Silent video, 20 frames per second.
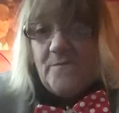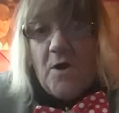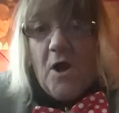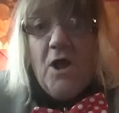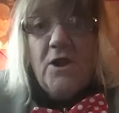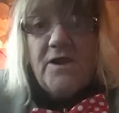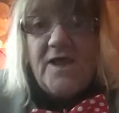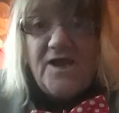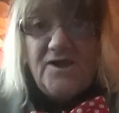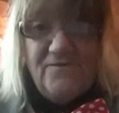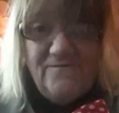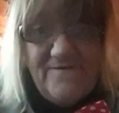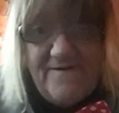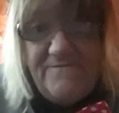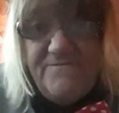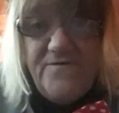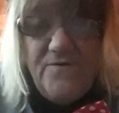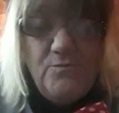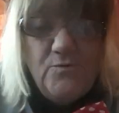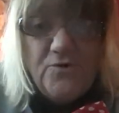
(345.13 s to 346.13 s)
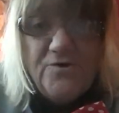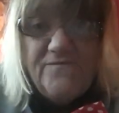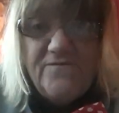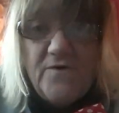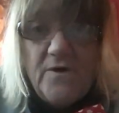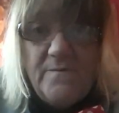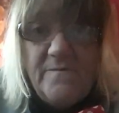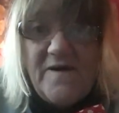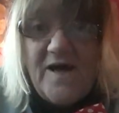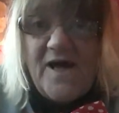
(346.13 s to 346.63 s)
all. I love every one of
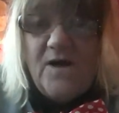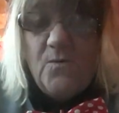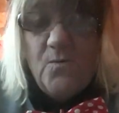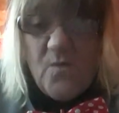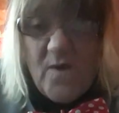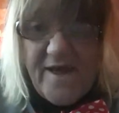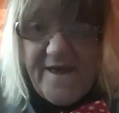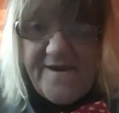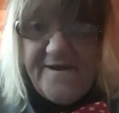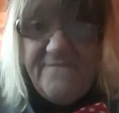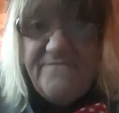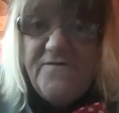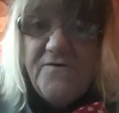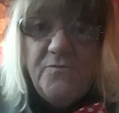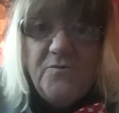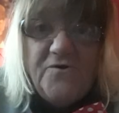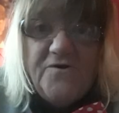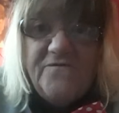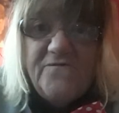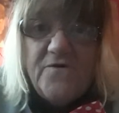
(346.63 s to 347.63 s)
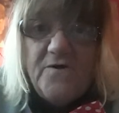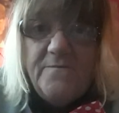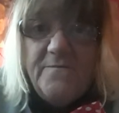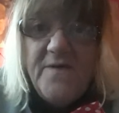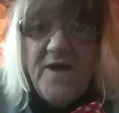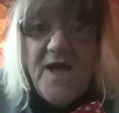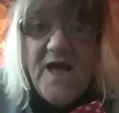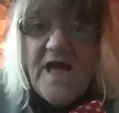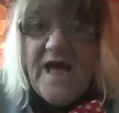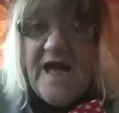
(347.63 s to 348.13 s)
them. I'll wear every one of them.
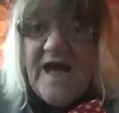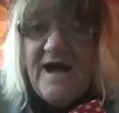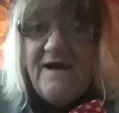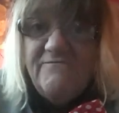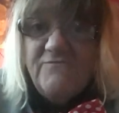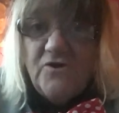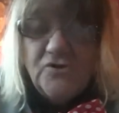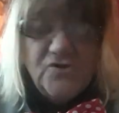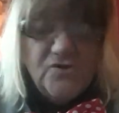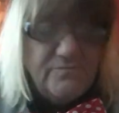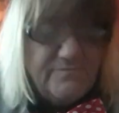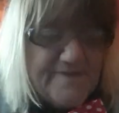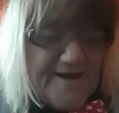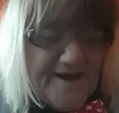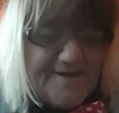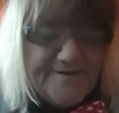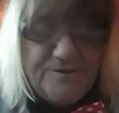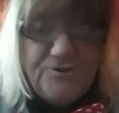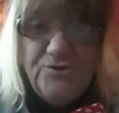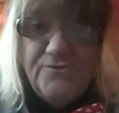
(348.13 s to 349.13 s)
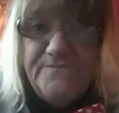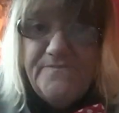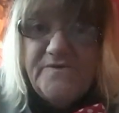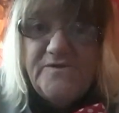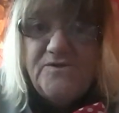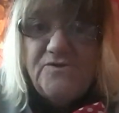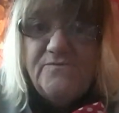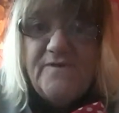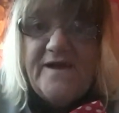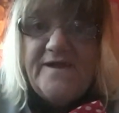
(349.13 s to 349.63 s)
I've got some nice
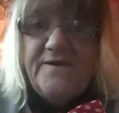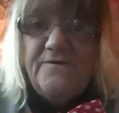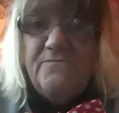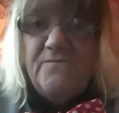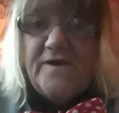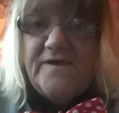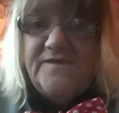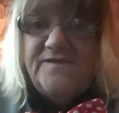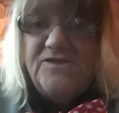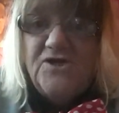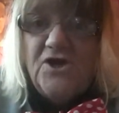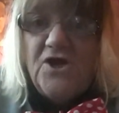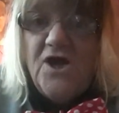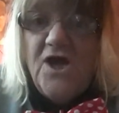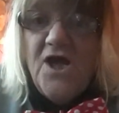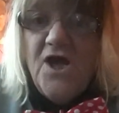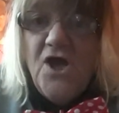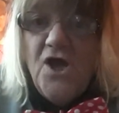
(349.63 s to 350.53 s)
jumpers to wear in winter.